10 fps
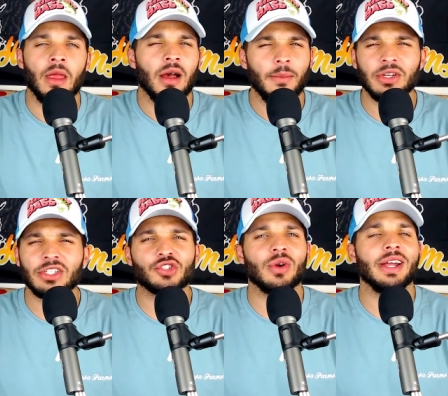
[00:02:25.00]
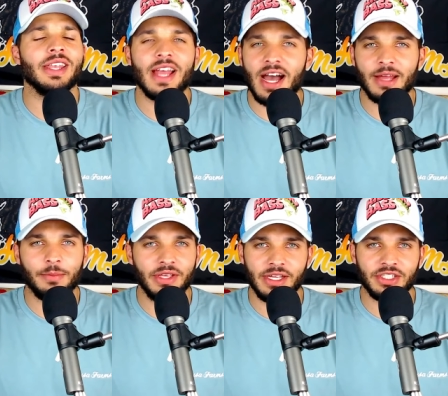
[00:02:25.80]
I'm gonna try not
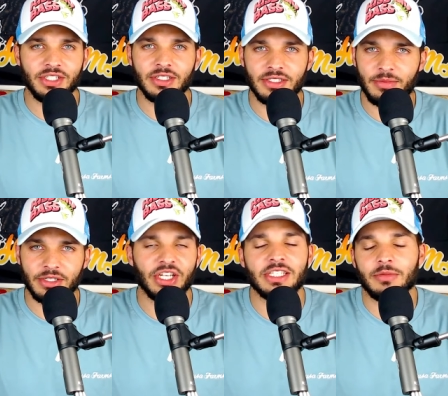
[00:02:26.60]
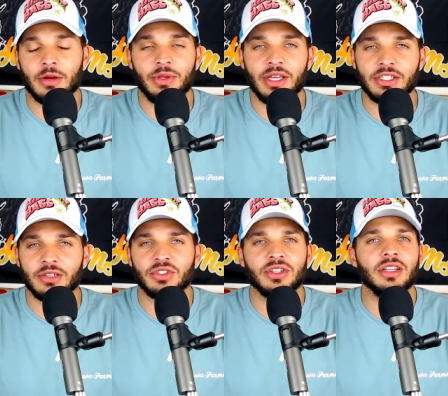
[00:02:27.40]
pHing my chasing my pH. I'm
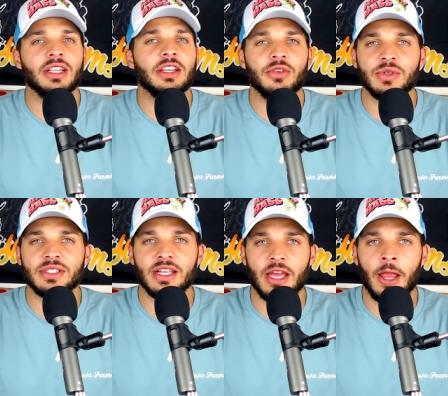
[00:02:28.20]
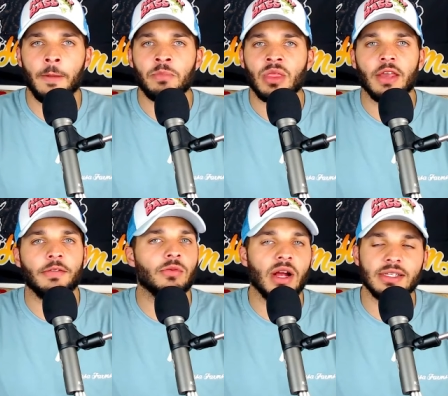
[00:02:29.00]
just gonna let it do its thing. If it
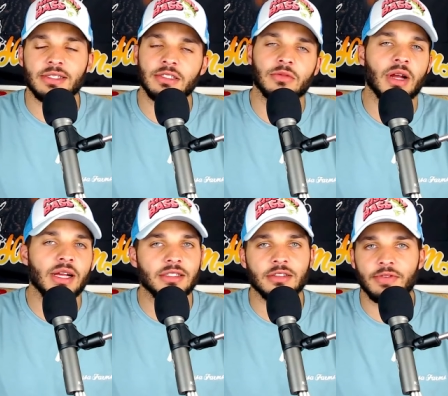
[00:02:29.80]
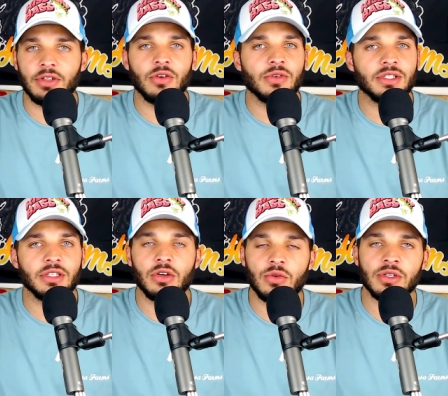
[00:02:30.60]
rises, it rises. If it lowers, it
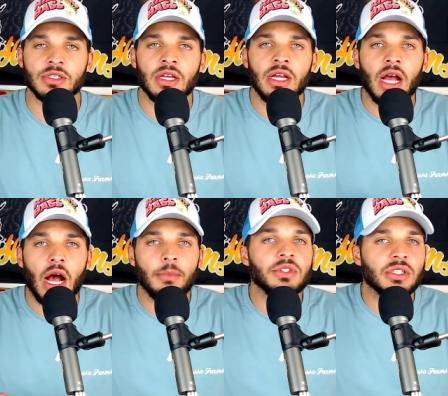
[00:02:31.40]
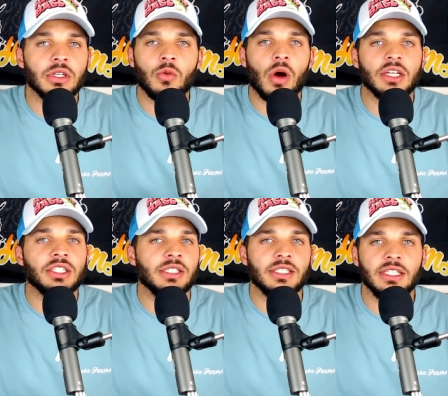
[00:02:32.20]
lowers. I'm just gonna watch
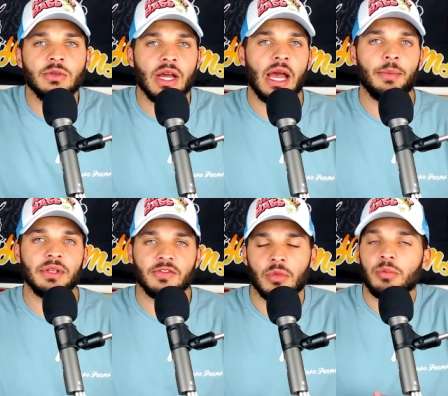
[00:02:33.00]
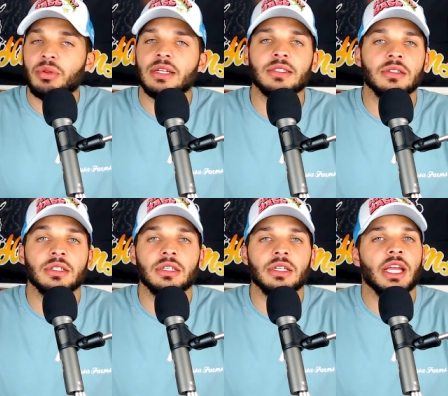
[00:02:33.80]
and see what happens. If my plants look
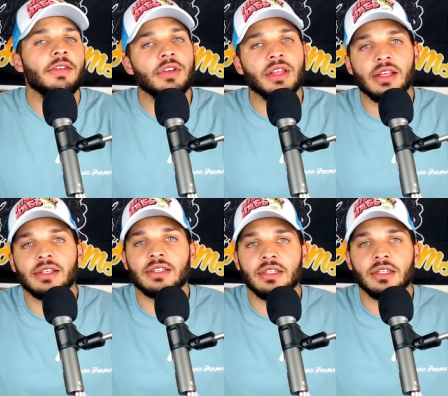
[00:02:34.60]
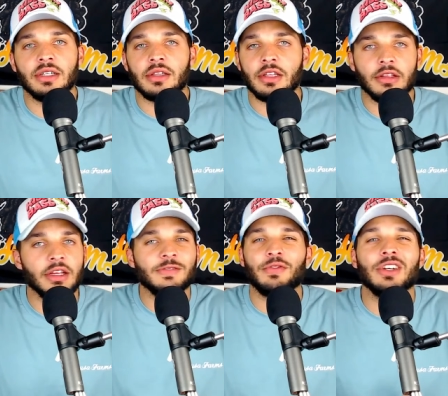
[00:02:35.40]
good, everything's good. It,
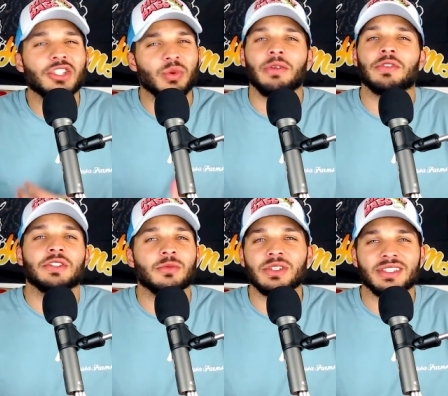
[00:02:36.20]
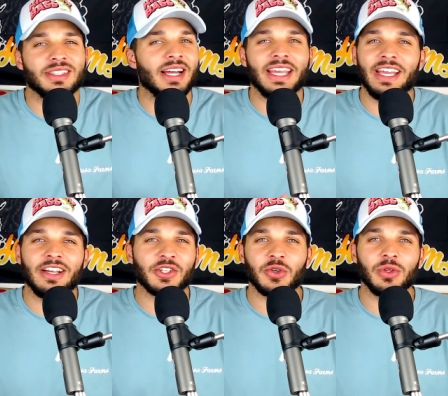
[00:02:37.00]
it's fluctuating for some reason and I can't
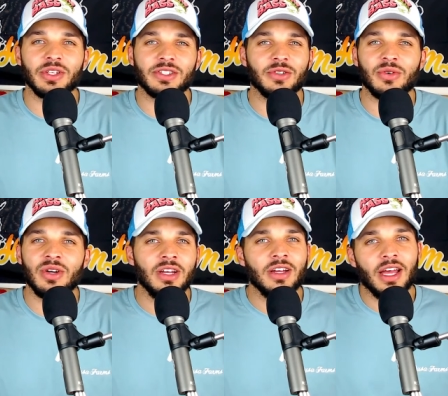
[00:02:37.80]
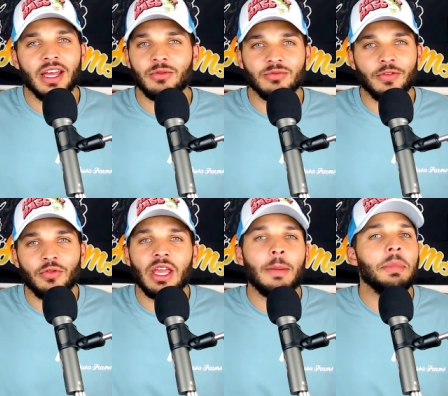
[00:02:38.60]
control it. So hey, if you
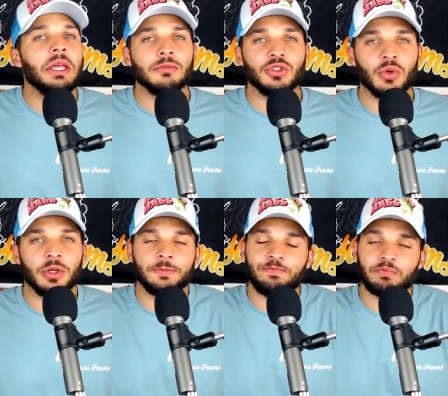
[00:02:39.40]
can't beat them, join them.